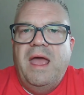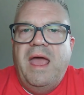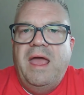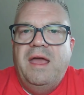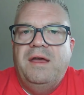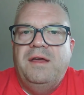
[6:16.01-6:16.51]

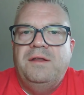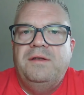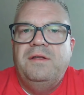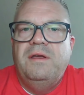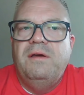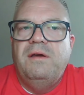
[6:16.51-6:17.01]

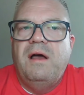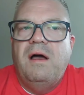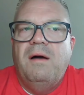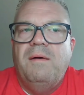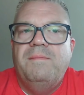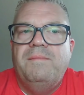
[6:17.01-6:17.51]
And
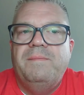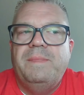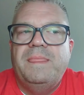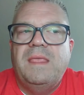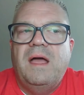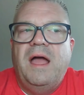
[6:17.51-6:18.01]

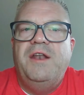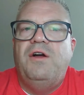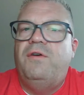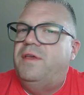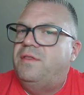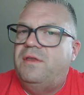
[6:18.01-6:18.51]
I
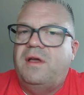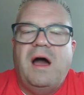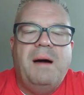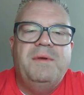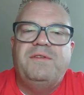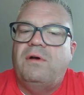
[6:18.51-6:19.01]
know that the
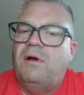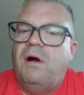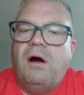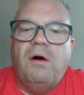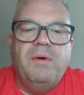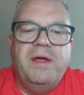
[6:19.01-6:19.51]
commas are
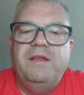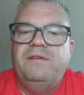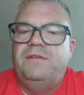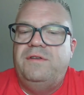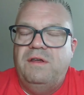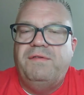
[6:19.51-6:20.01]

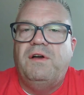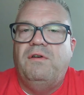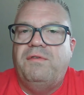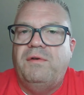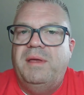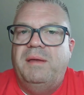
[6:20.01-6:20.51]
always
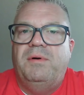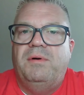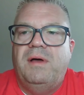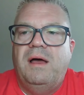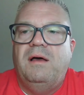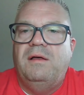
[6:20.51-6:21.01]
difficult for
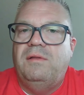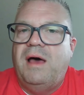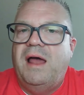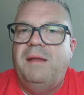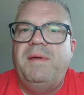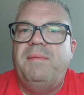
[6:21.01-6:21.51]
people. A
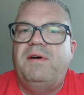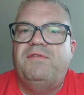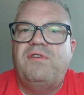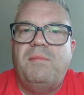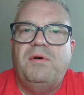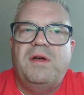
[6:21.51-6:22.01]
lot of people
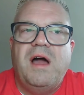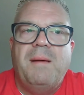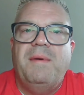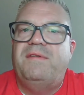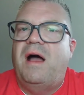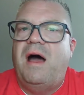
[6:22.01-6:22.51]
have trouble with commas.